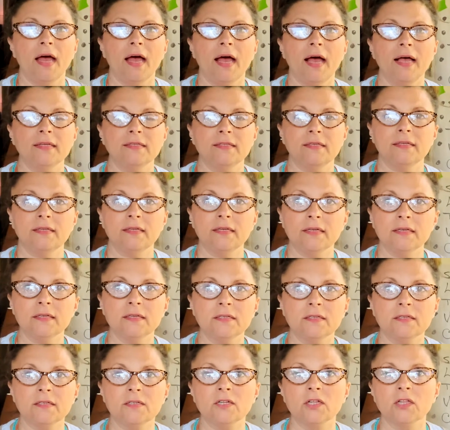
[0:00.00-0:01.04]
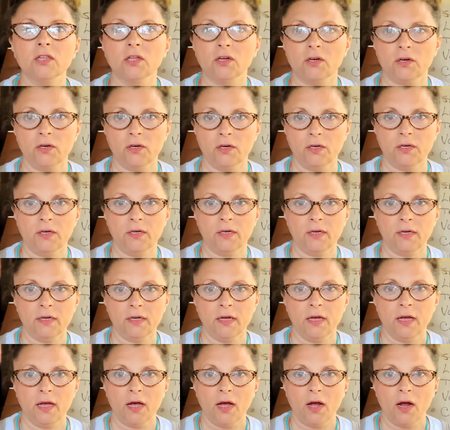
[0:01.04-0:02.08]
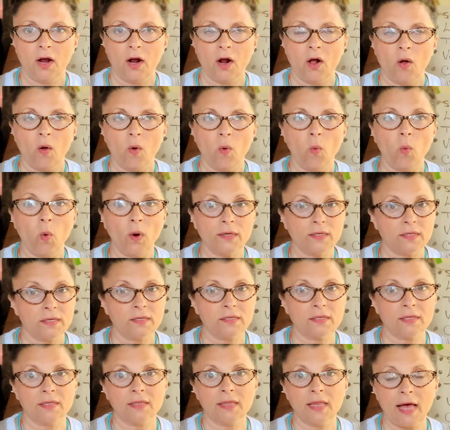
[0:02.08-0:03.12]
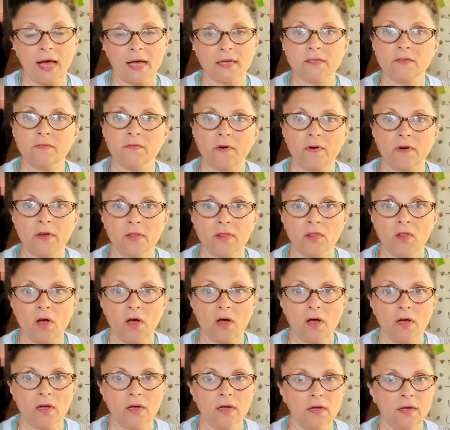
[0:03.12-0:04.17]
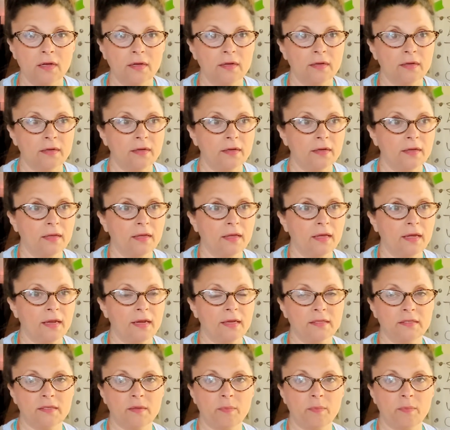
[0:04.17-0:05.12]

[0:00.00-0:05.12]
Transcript: as it is to learn what doesn't last very long and ends